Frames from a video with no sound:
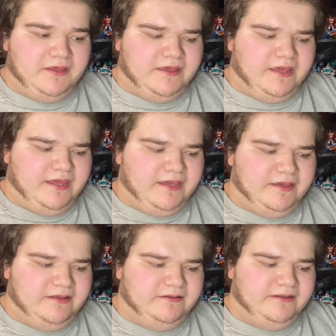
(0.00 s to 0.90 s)

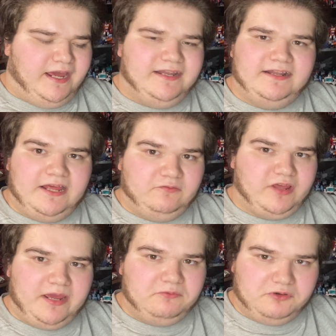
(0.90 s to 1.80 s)
and I didn't have
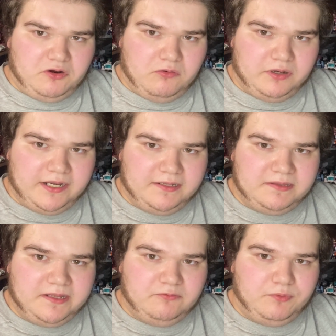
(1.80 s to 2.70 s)
time to record
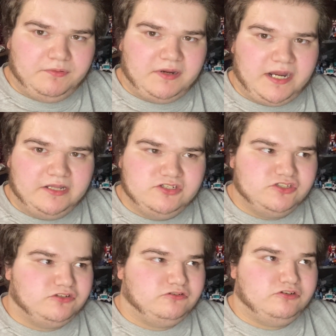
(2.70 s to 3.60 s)
anything. We were kind of
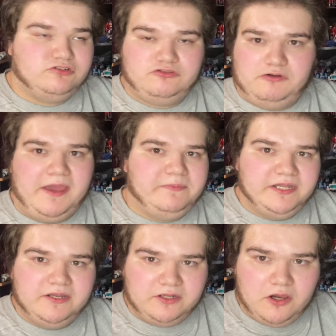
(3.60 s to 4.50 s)
just grabbing
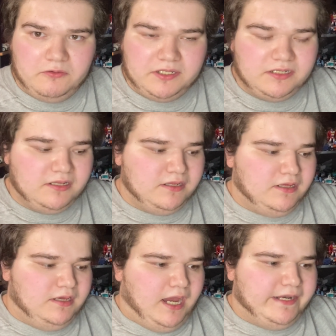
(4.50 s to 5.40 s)
and going.
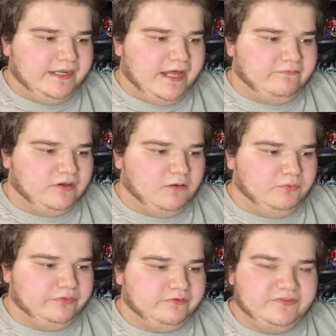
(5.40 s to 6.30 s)
I did have a couple
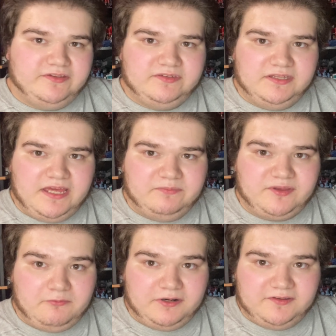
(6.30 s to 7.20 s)
360 games I
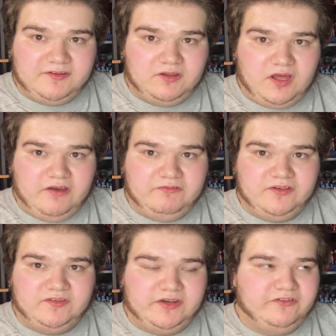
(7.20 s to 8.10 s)
want to sell off,
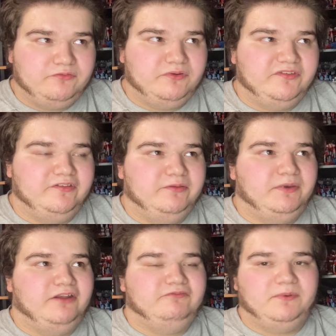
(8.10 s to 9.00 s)
because I just recently
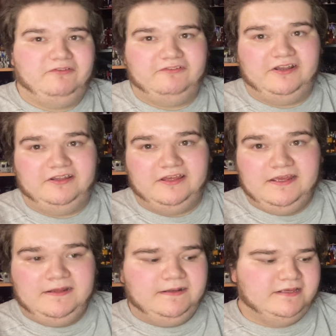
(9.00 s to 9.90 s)
bought for my friend
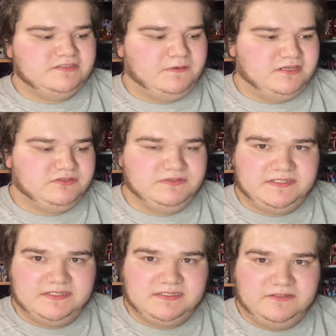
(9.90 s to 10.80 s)
an Xbox
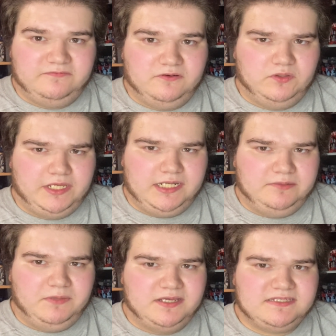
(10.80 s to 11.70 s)
360 for only 80
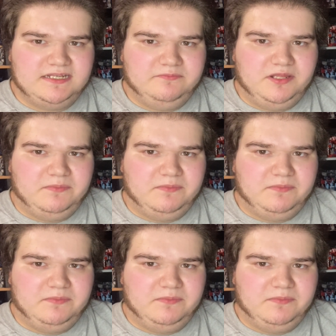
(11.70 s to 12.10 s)
bucks, and I made